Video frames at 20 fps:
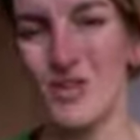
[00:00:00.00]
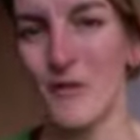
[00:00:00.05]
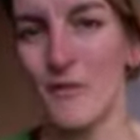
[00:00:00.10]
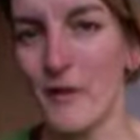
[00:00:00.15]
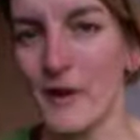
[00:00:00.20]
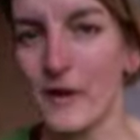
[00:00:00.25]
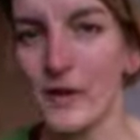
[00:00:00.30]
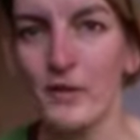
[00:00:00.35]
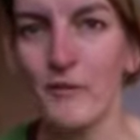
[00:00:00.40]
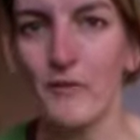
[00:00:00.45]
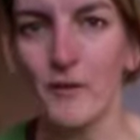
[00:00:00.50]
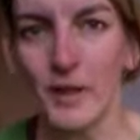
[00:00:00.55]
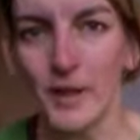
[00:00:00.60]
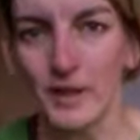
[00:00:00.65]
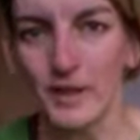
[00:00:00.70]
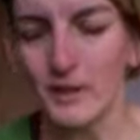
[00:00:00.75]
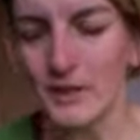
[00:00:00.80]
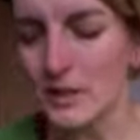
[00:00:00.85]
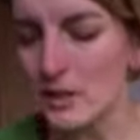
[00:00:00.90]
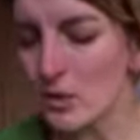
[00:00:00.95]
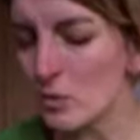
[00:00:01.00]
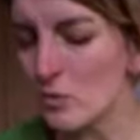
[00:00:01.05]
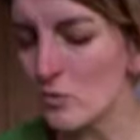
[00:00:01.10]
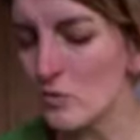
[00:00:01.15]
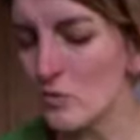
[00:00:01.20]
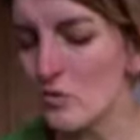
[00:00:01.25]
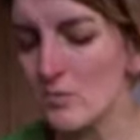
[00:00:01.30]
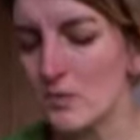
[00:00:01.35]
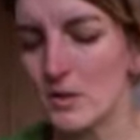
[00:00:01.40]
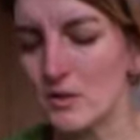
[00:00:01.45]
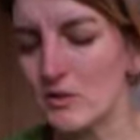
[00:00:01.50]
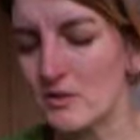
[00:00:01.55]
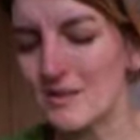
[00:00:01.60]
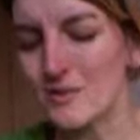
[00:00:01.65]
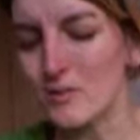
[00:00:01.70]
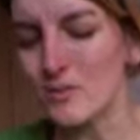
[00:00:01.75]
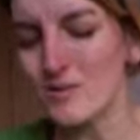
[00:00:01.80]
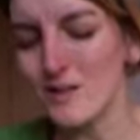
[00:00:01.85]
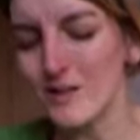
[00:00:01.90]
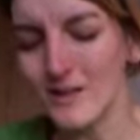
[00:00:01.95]
I very rarely use because I
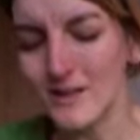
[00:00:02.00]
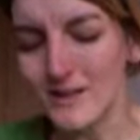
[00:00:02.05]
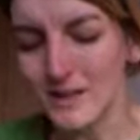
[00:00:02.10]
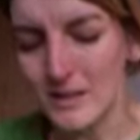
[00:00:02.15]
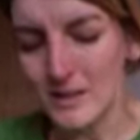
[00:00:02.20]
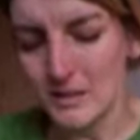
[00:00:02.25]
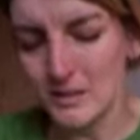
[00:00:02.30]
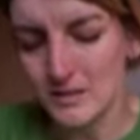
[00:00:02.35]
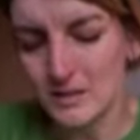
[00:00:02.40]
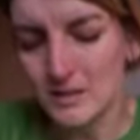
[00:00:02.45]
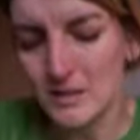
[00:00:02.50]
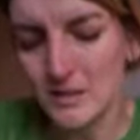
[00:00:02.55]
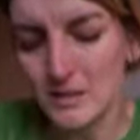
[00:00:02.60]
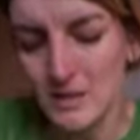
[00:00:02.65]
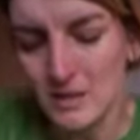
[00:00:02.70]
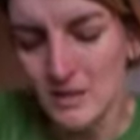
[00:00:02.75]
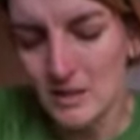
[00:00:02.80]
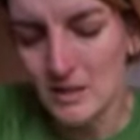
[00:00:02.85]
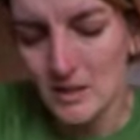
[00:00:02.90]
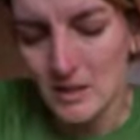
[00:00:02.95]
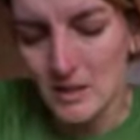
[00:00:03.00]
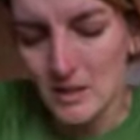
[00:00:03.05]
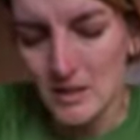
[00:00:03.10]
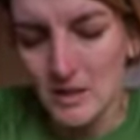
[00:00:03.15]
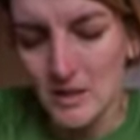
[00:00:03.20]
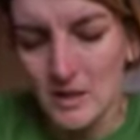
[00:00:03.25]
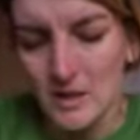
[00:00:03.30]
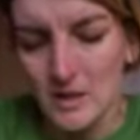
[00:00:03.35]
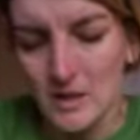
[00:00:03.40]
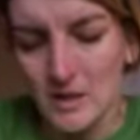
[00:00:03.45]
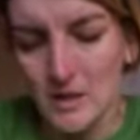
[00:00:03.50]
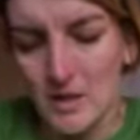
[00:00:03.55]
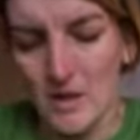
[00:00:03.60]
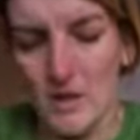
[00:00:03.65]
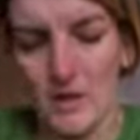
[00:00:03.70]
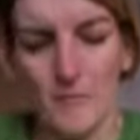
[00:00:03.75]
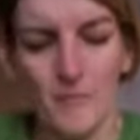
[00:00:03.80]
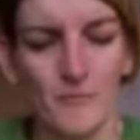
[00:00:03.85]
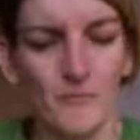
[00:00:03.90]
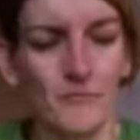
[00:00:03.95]
don't like it,
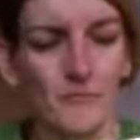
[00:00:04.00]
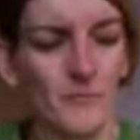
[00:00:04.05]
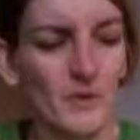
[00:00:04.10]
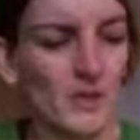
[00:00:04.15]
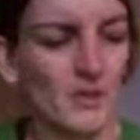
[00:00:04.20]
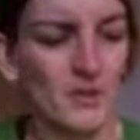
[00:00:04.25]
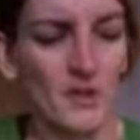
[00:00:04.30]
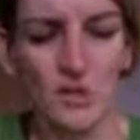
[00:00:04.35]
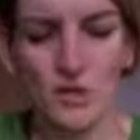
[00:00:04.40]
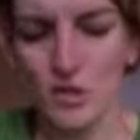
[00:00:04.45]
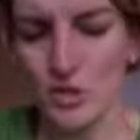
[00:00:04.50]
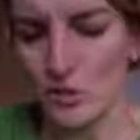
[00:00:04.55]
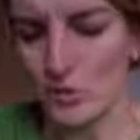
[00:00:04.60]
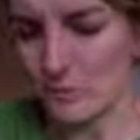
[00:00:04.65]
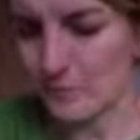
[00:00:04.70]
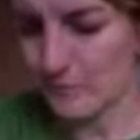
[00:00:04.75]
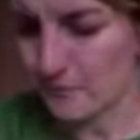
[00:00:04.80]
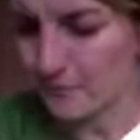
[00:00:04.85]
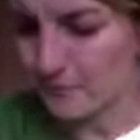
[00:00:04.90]
a tissue,